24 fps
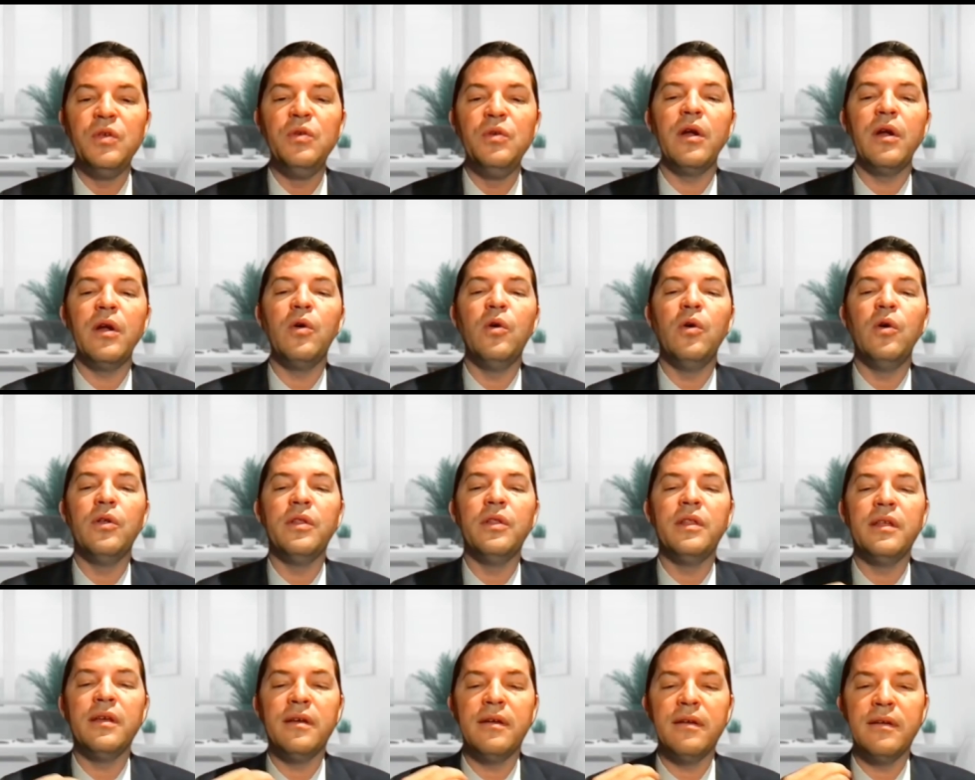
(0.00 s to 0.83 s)
you are
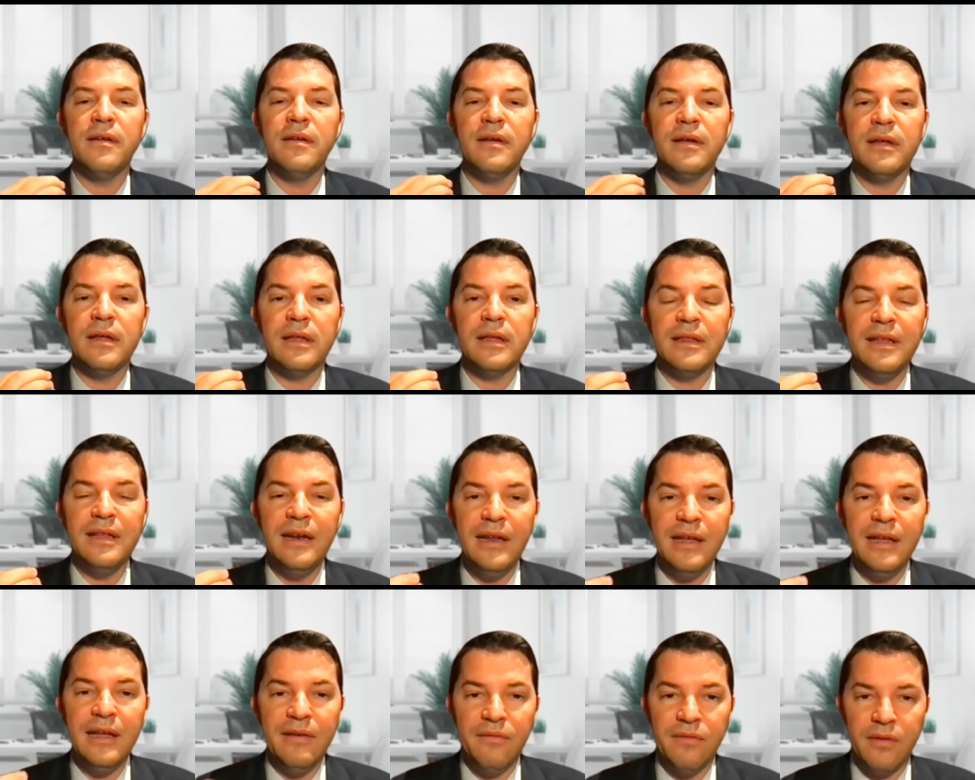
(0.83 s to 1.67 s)
gonna uh,
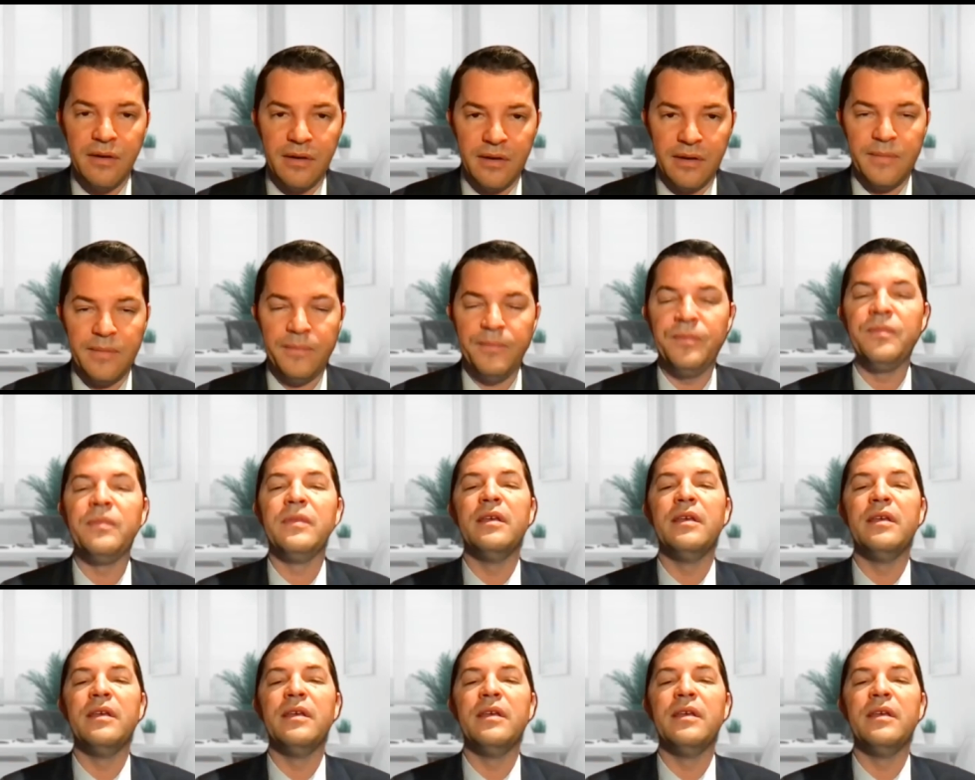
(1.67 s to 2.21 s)
deliver